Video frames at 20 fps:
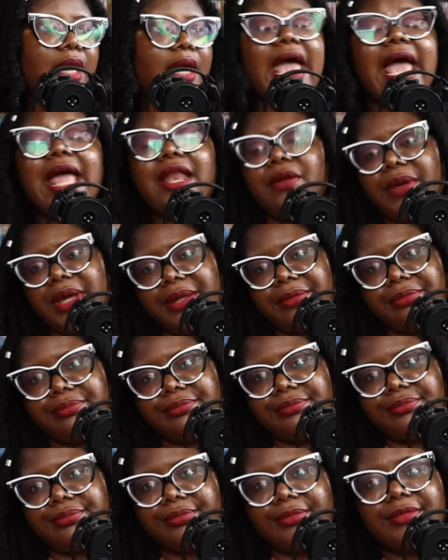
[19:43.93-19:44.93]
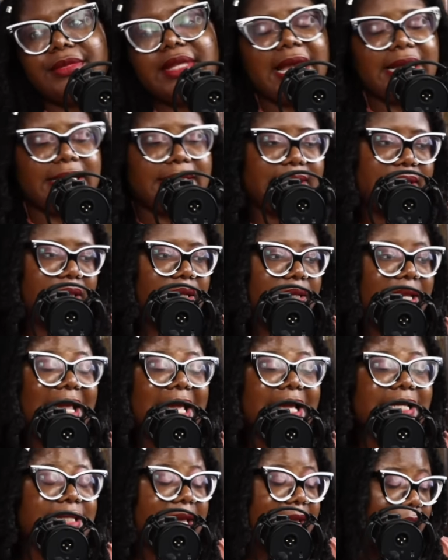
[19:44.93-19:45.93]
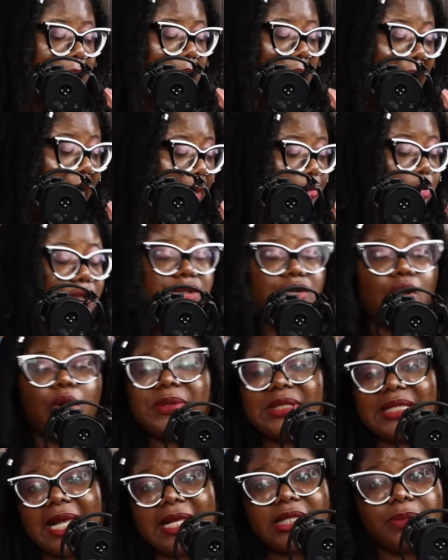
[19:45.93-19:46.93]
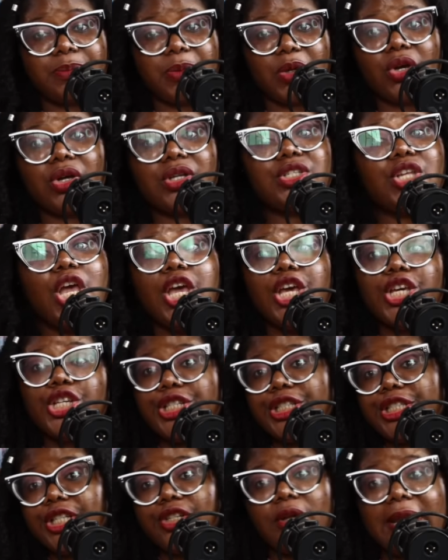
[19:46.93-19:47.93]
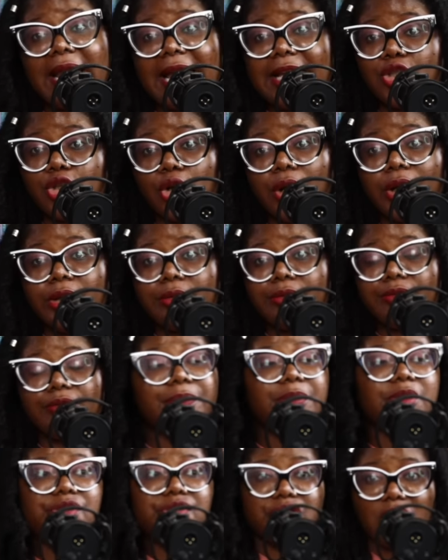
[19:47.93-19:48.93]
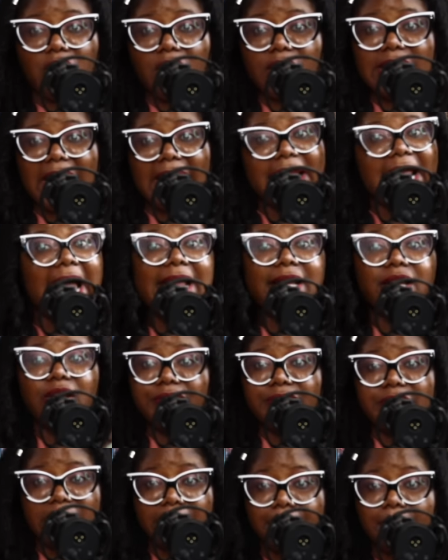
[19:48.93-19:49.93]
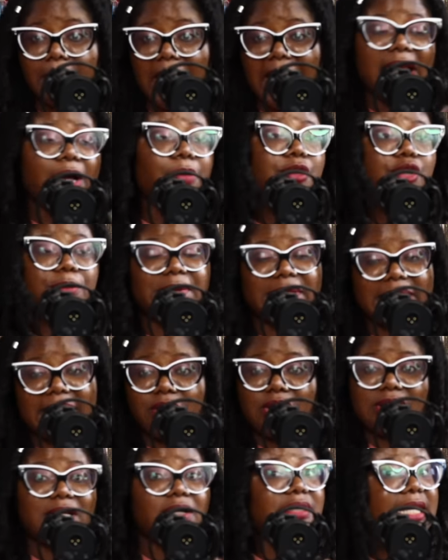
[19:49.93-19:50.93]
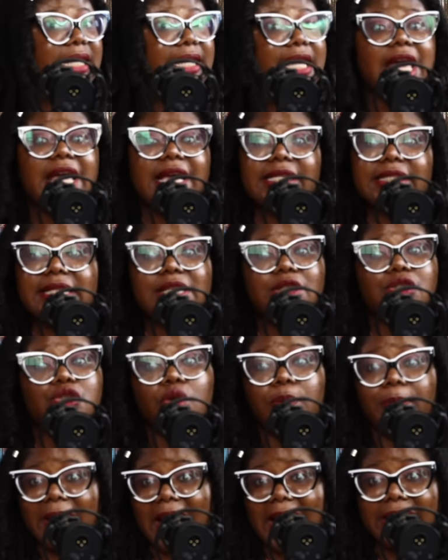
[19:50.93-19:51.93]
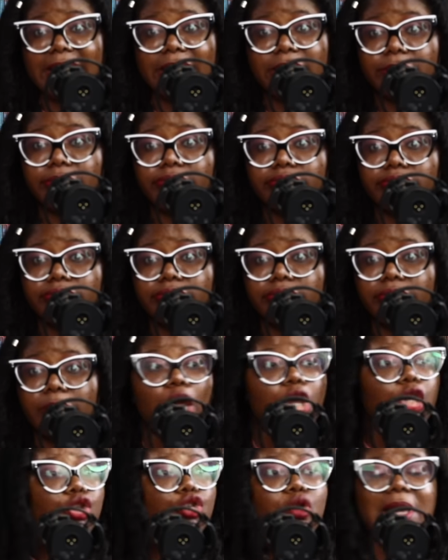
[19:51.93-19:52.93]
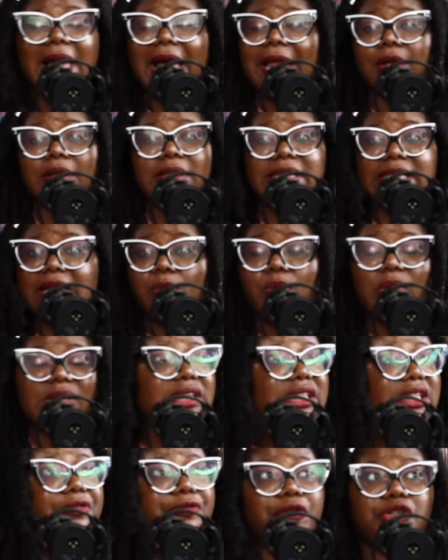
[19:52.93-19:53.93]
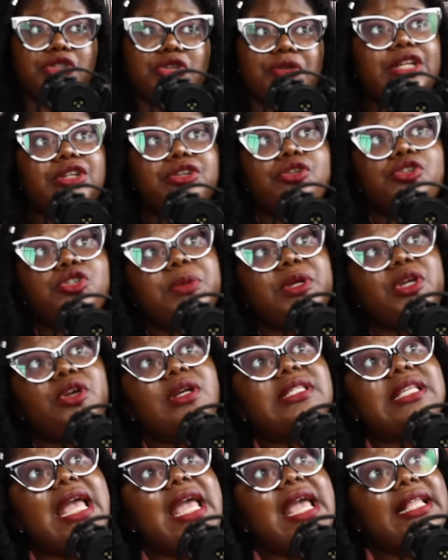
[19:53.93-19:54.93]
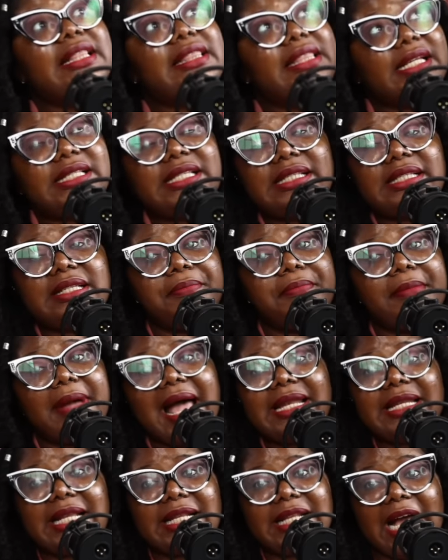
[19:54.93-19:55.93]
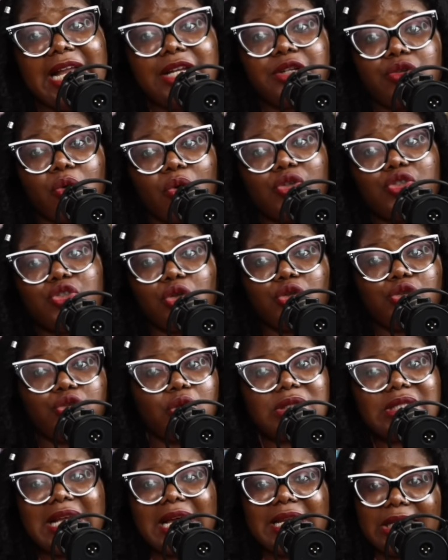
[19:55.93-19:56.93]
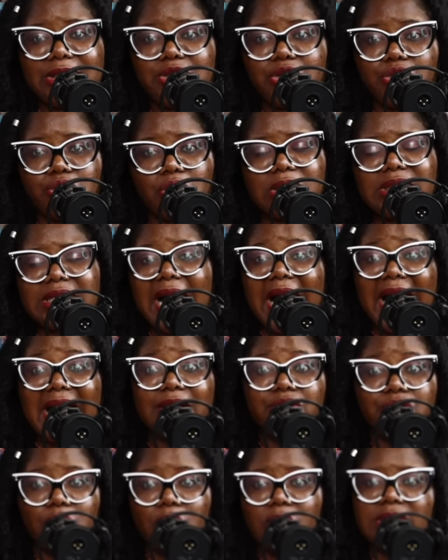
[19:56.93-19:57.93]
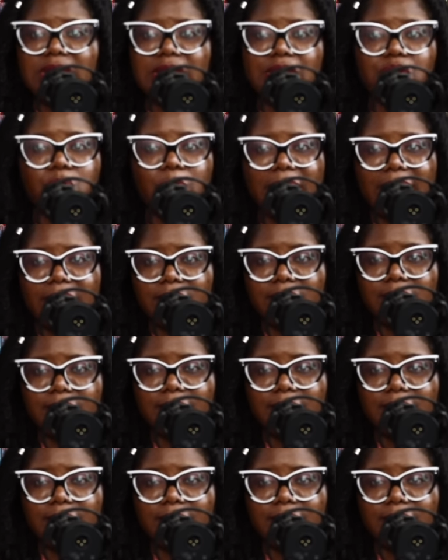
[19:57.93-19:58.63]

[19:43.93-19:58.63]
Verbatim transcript: Anyway, Yes. Like I said, I'm just upset because she did not like John from the start and I loved him and I was upset because I was like, sis, you're blind. You cannot see what is in front of your nose because this is a man that adores your daughter and that your daughter adores as well.